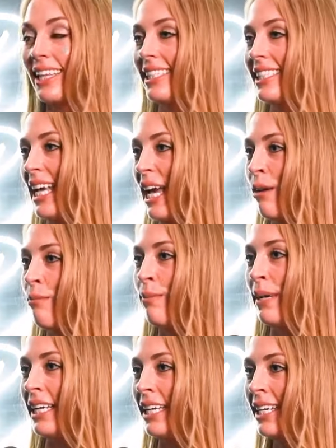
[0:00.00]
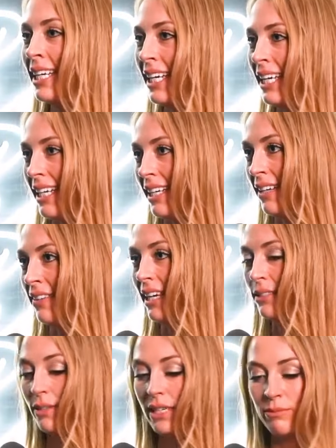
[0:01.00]
the same, but you know,
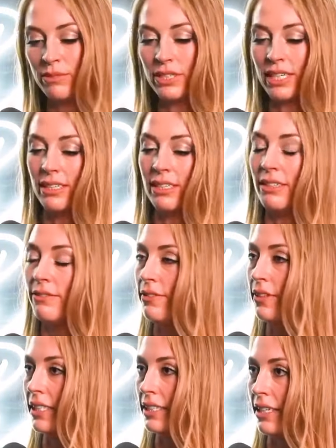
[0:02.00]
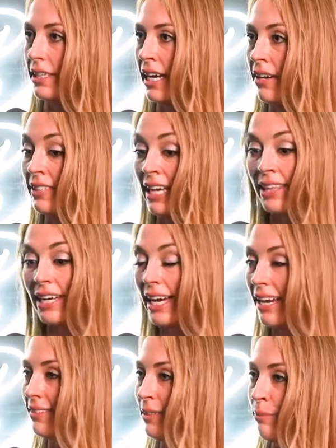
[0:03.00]
that's what I'm trying to focus on now. Now that I
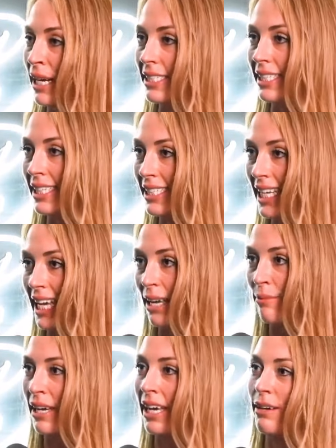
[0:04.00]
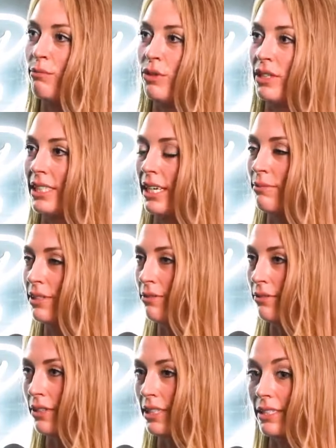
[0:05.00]
have an amazing team, I have more time to
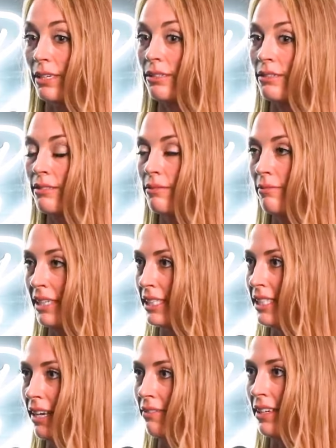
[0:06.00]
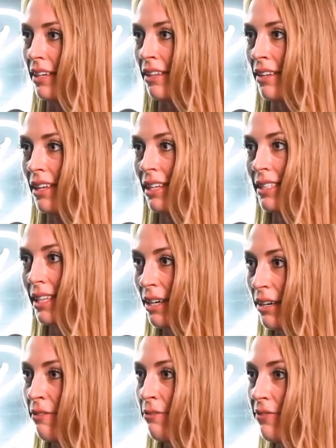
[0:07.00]
focus on myself and other things that
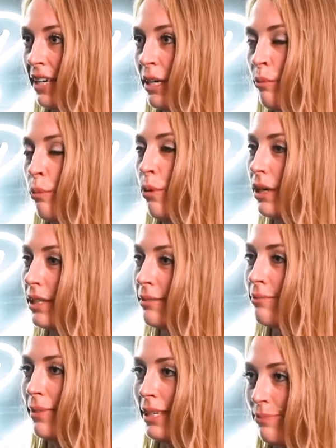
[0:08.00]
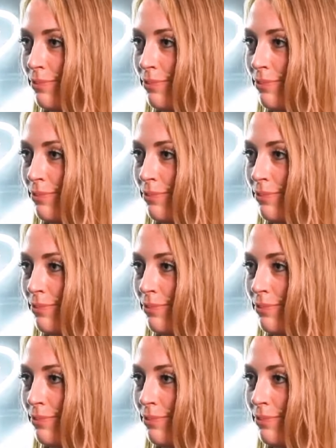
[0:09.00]
are very important. But